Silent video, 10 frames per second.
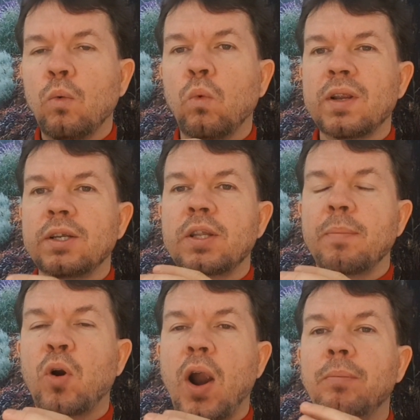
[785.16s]
what is the
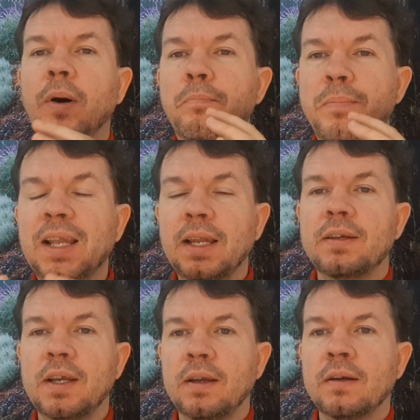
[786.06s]

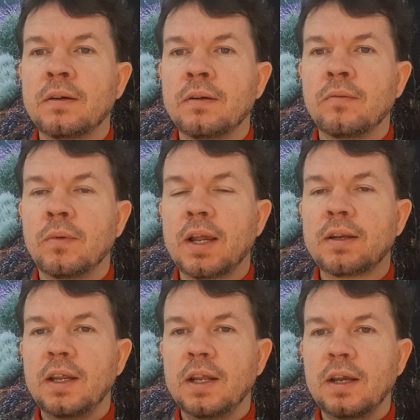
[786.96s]
probability? We're
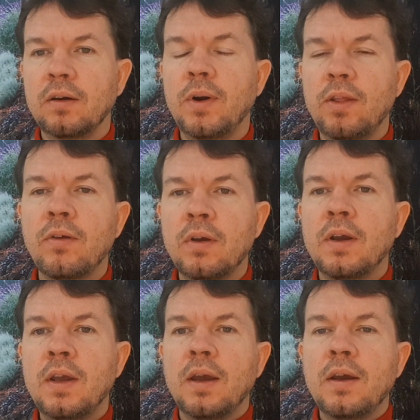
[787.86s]
not dealing with
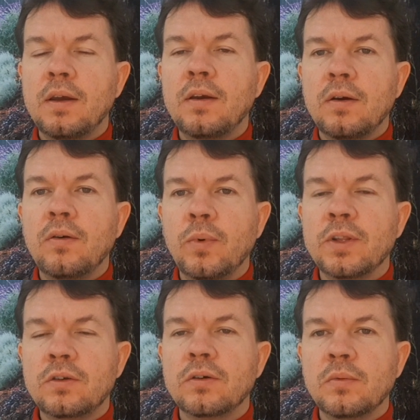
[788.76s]

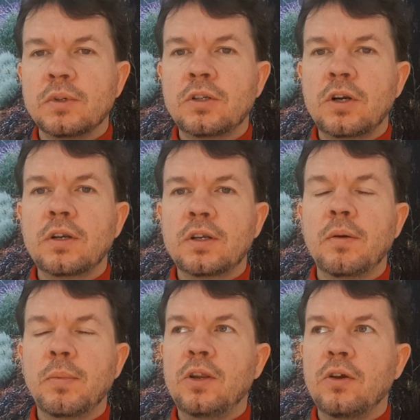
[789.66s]
certainty,
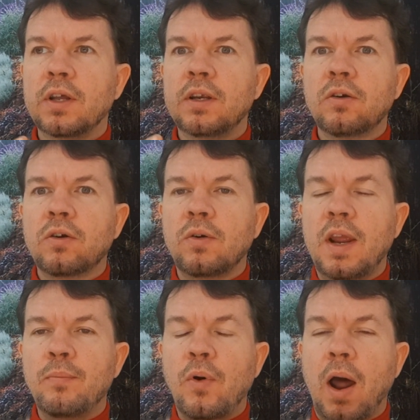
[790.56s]
but you can
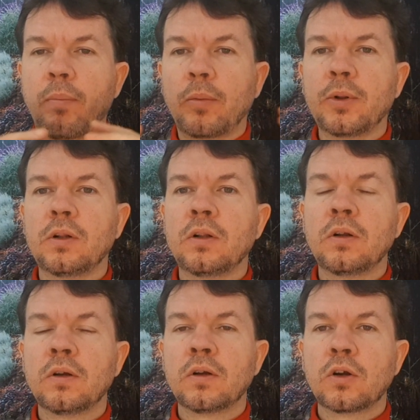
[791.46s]
create probable
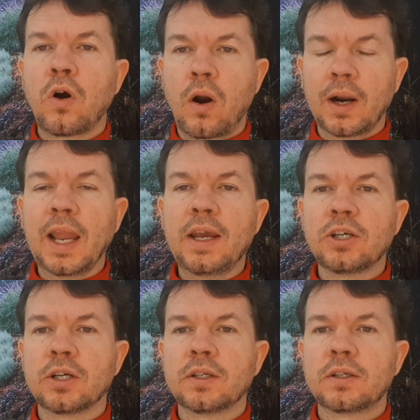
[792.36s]

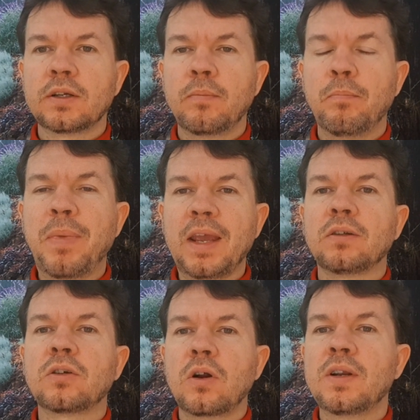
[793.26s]
correlations
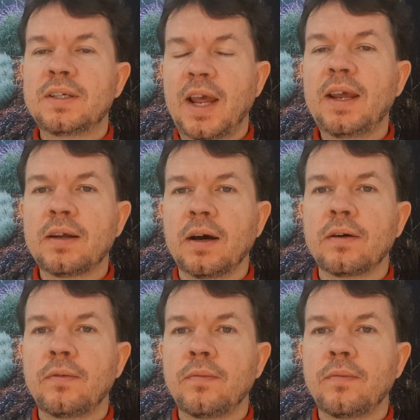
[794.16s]
based on data.